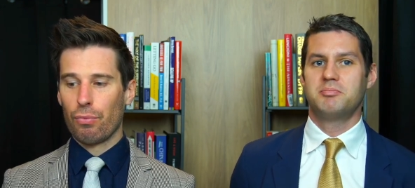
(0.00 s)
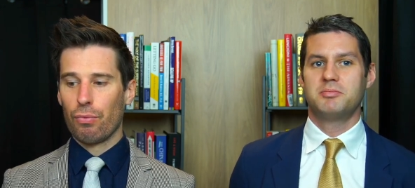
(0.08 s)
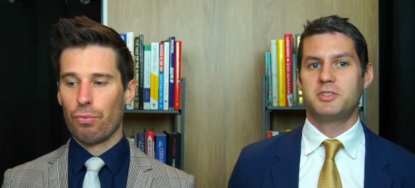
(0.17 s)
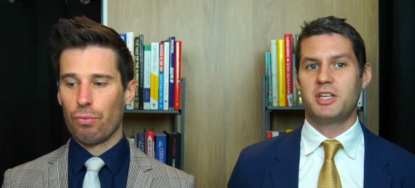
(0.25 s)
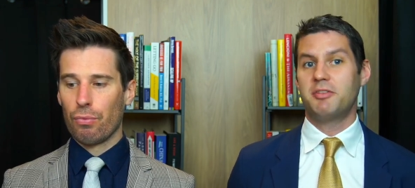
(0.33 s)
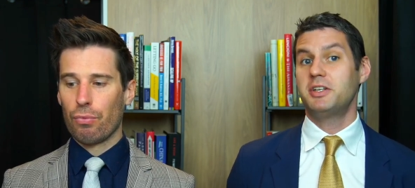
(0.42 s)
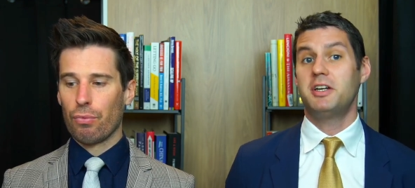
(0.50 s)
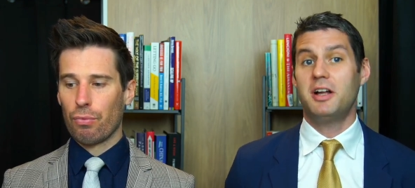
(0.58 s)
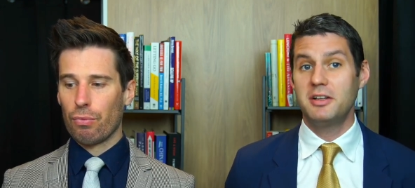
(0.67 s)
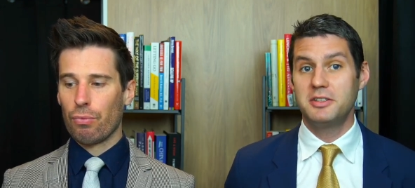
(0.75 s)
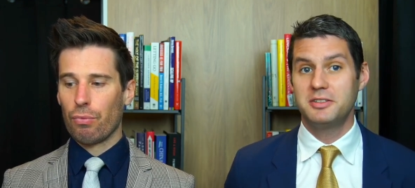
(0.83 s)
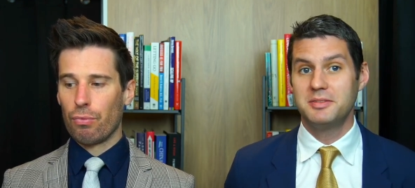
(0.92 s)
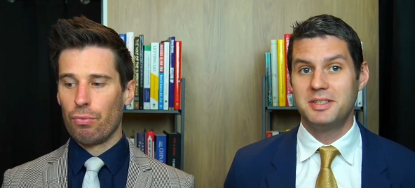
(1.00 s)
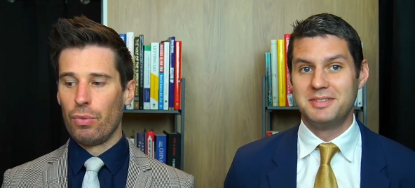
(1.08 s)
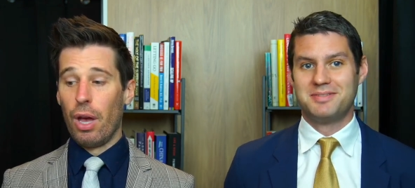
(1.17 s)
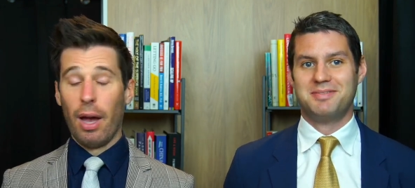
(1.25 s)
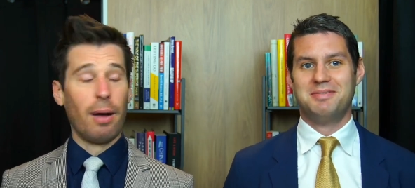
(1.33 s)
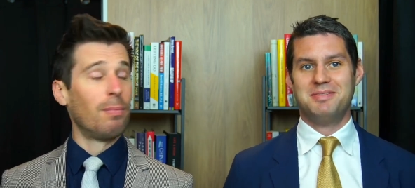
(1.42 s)
Speaker 1: seventy dollars.
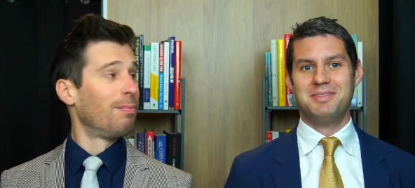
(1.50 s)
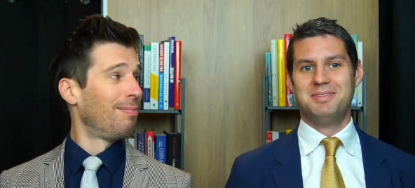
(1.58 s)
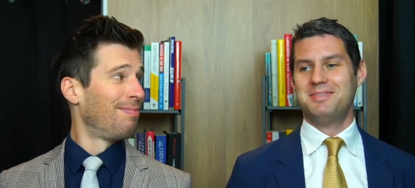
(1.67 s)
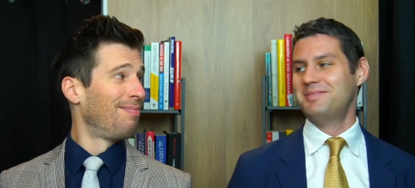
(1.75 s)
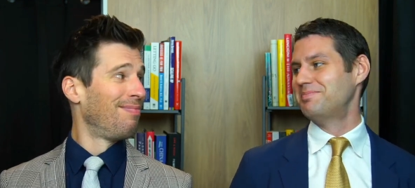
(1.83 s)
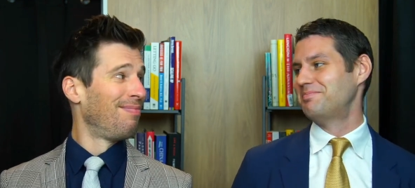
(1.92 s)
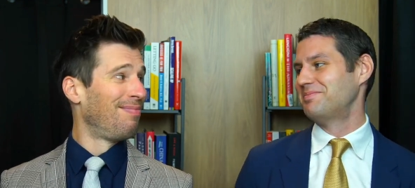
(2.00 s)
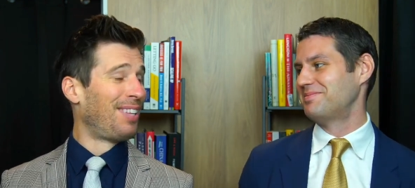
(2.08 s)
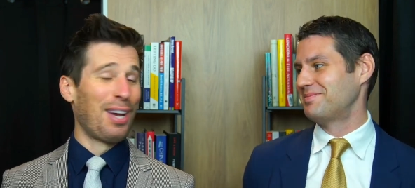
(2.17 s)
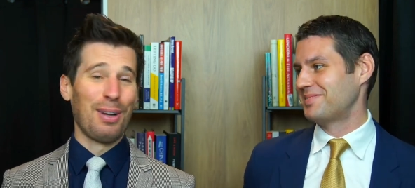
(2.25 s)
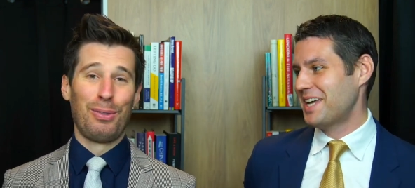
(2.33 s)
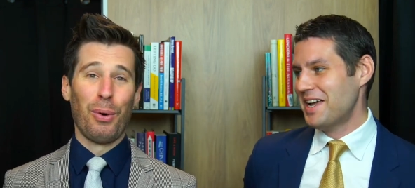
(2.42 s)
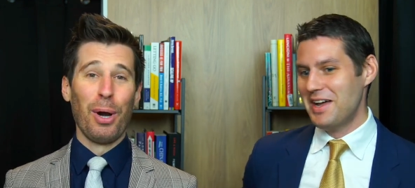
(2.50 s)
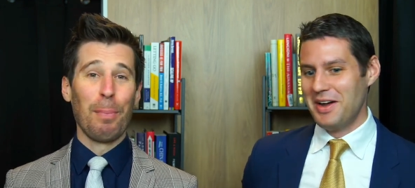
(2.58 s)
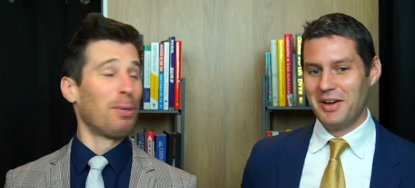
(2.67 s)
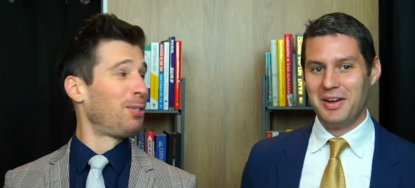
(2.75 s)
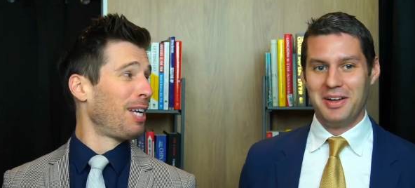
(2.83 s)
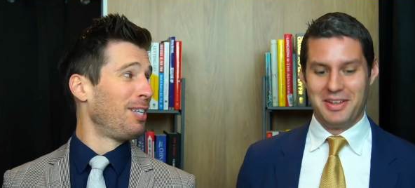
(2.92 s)
Speaker 2: Yeah, yeah, twenty
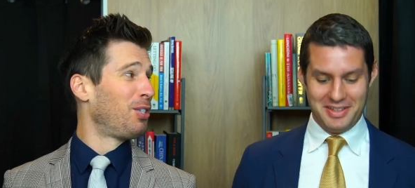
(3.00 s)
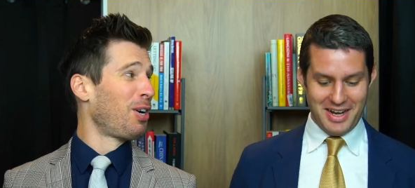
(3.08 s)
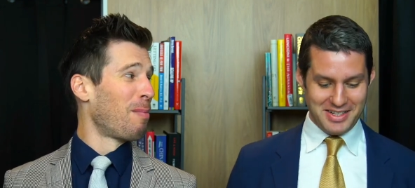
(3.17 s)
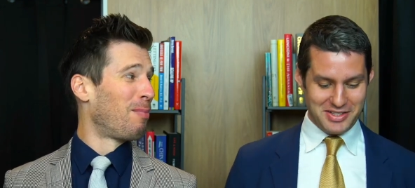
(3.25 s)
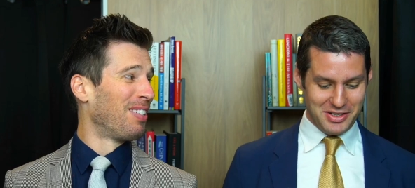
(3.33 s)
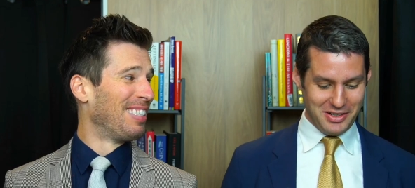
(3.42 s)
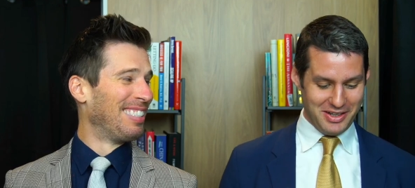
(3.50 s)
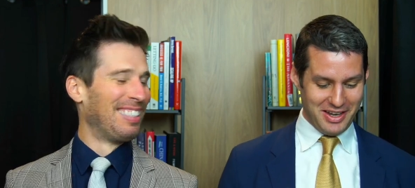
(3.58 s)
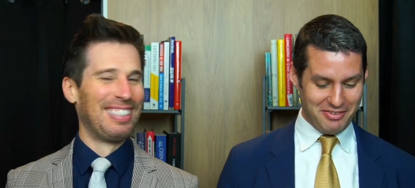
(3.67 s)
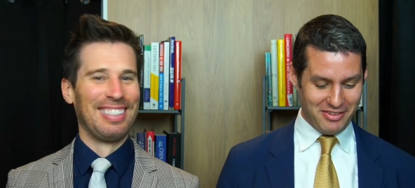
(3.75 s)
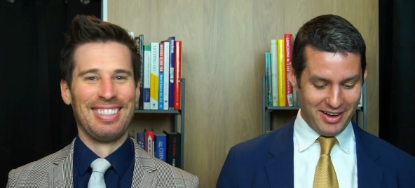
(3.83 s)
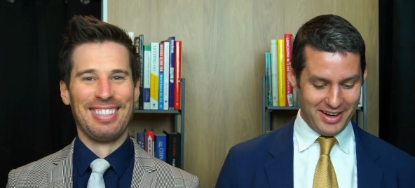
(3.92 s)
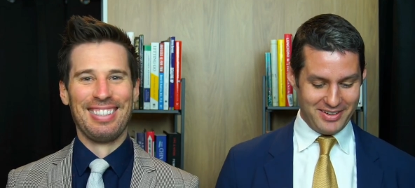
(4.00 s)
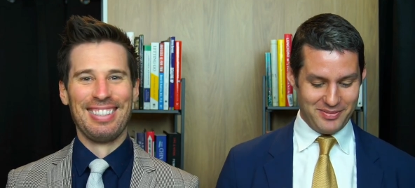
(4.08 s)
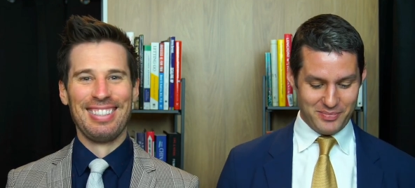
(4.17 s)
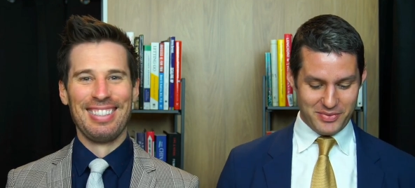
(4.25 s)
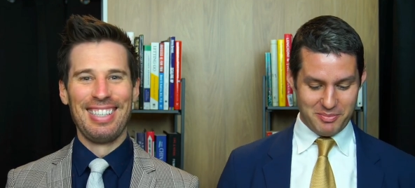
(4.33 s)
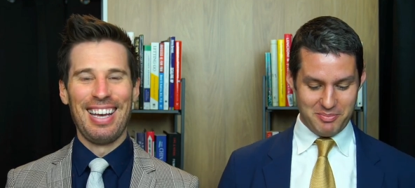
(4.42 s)
percent jump. Nice
Speaker 1: little lifeline.
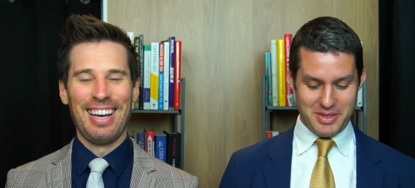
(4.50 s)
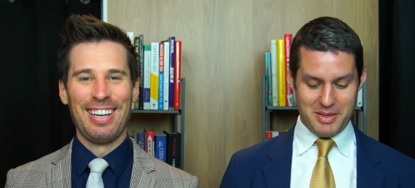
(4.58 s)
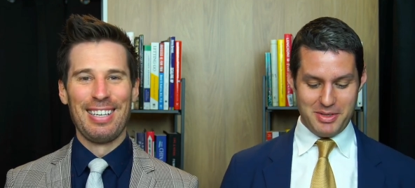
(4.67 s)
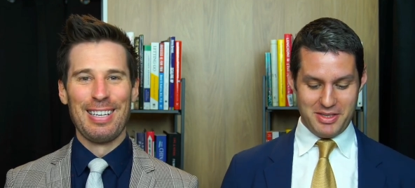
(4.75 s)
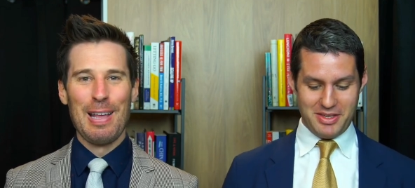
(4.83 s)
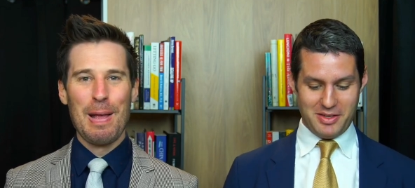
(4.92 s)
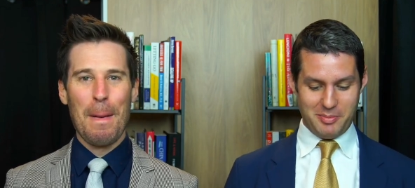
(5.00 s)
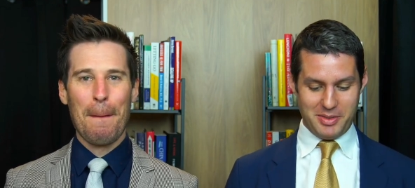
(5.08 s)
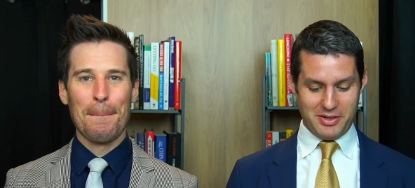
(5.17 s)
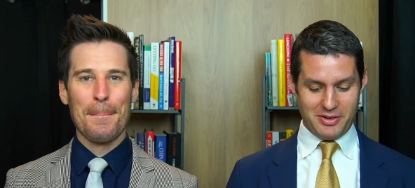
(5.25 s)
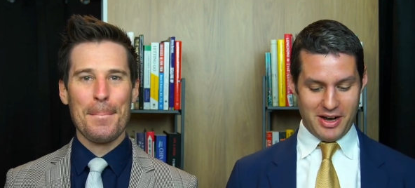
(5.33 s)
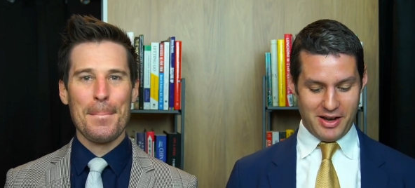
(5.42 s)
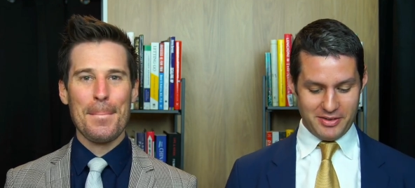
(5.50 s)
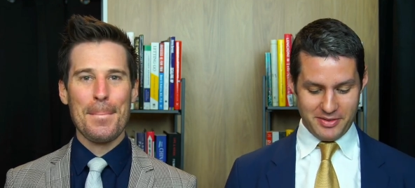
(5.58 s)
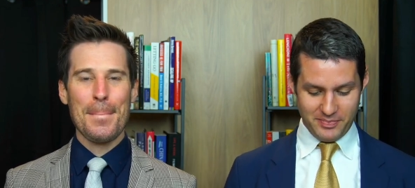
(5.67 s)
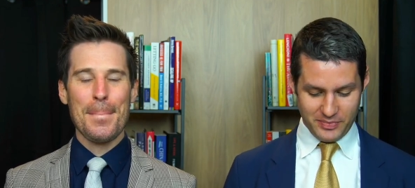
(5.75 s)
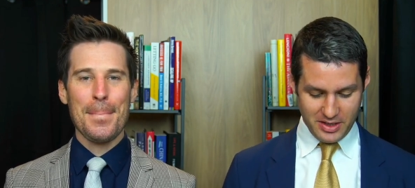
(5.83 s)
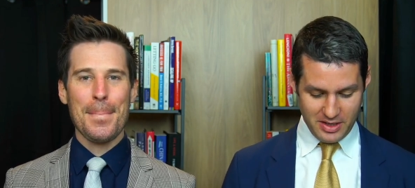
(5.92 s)
Yeah, maybe they'll be around.
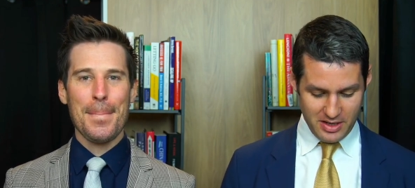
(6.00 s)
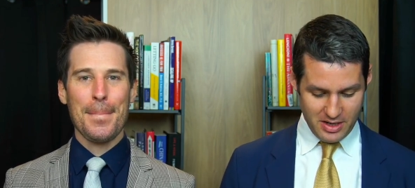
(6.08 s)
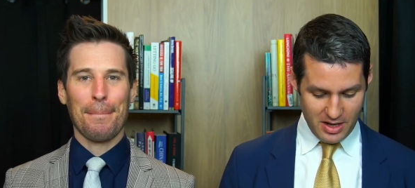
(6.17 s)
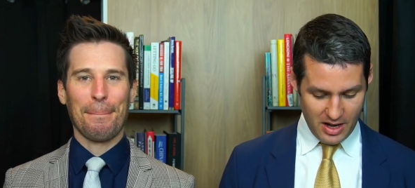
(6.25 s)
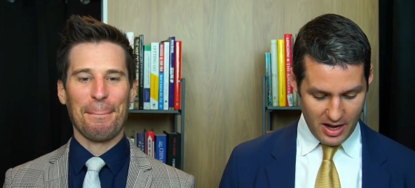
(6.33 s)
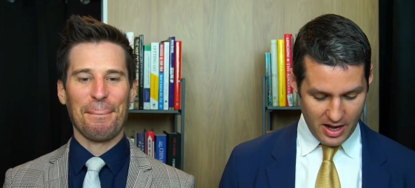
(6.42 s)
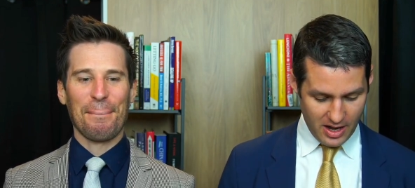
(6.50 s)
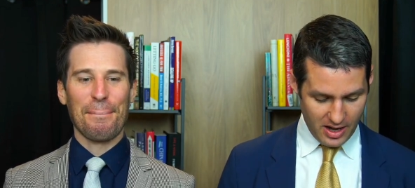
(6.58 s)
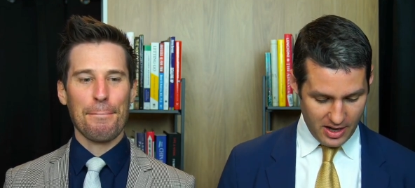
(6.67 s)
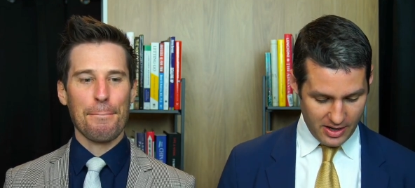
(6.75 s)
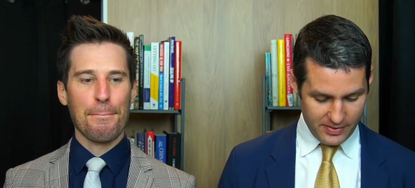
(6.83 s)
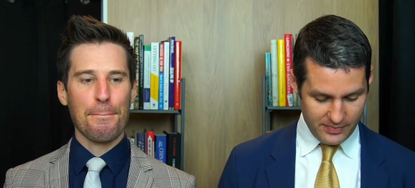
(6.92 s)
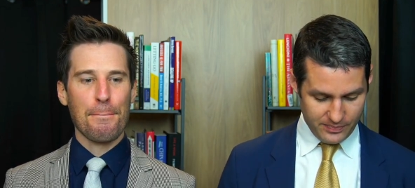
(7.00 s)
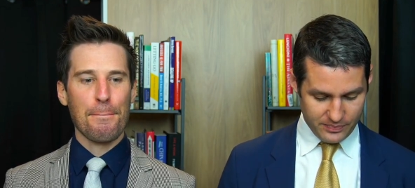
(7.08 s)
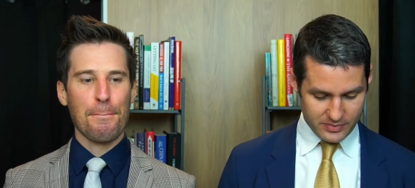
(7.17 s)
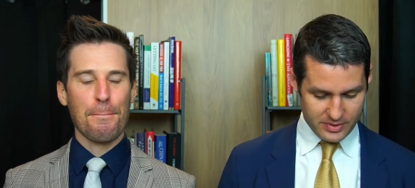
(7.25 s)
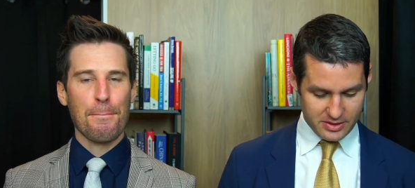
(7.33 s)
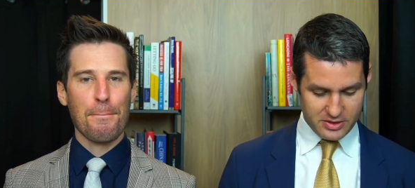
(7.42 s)
Uh,
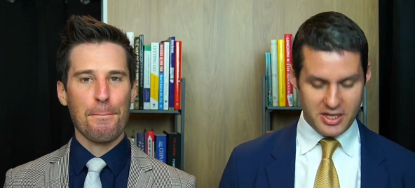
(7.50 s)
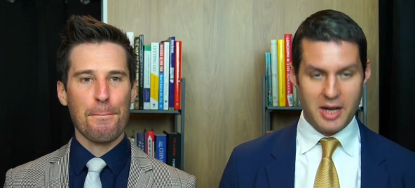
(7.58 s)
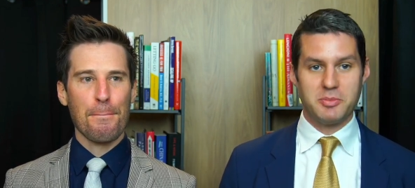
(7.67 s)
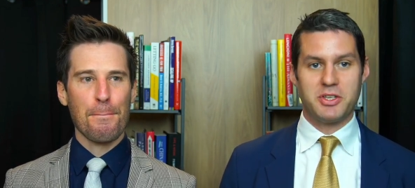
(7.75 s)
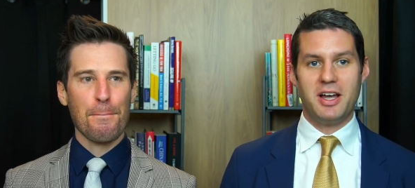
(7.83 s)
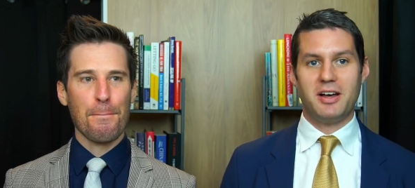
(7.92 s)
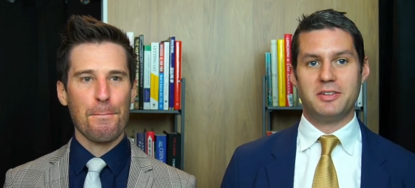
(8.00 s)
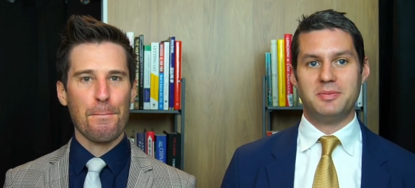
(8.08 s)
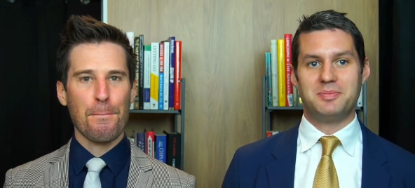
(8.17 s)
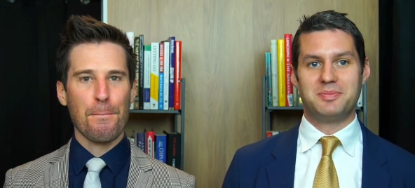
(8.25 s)
Sam Zell,